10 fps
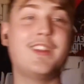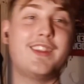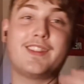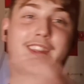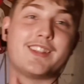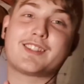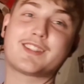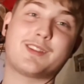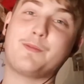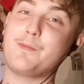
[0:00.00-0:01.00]
this
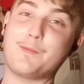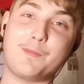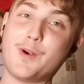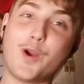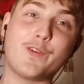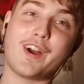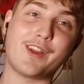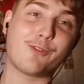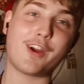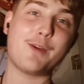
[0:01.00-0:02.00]
overhand
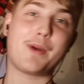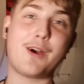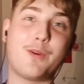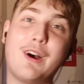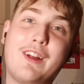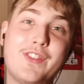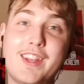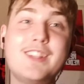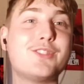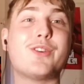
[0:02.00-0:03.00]
right power, and
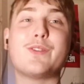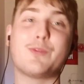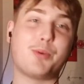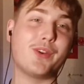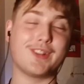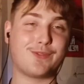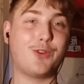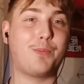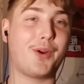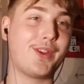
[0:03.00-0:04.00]
he's not even putting his full
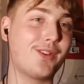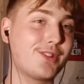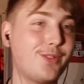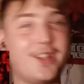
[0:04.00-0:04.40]
body onto it, he's